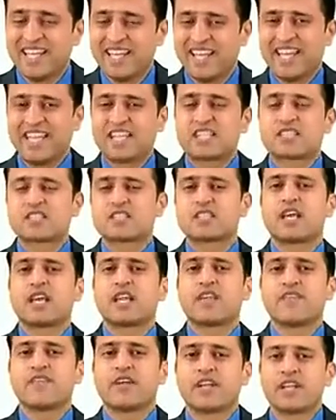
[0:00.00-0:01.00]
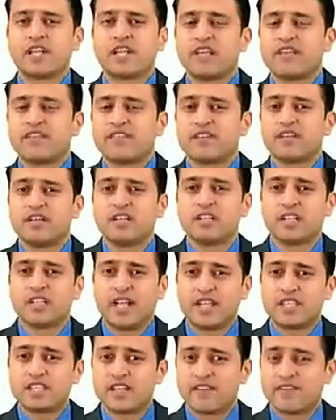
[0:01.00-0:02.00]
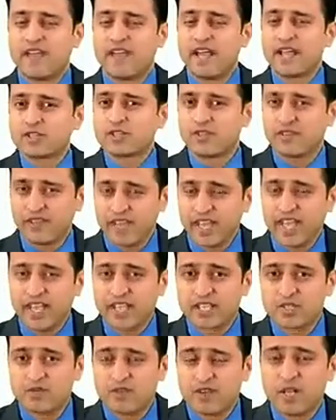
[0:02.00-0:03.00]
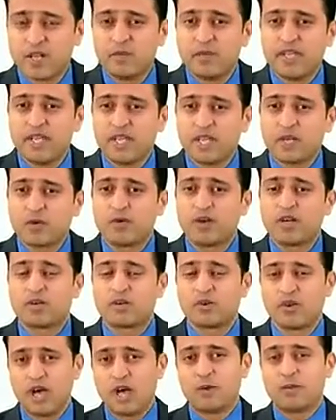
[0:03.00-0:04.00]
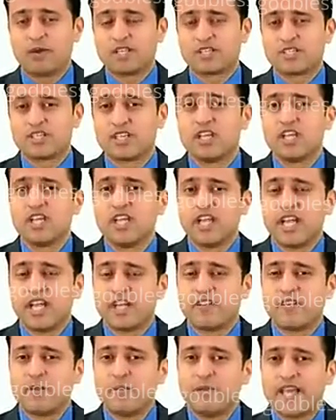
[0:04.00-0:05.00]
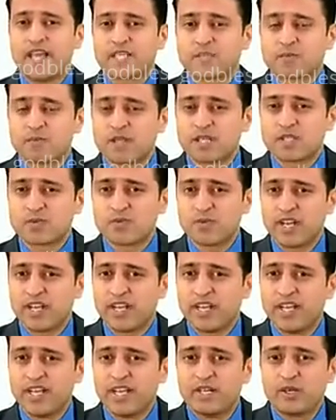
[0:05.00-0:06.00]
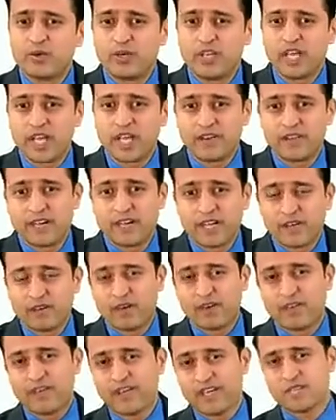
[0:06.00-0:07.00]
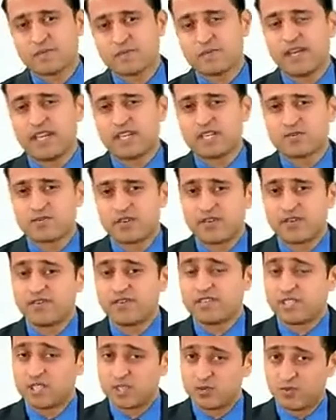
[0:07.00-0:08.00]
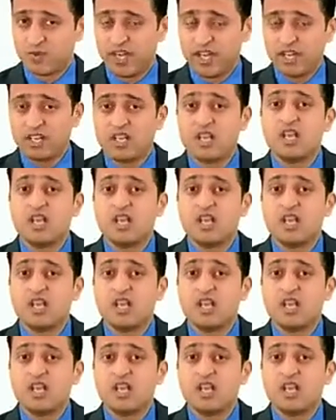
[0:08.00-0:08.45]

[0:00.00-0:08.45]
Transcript: its derivative, that is f dash of x, will be equal to how much? It will be x plus 1 into derivative of x minus 1, which is 1,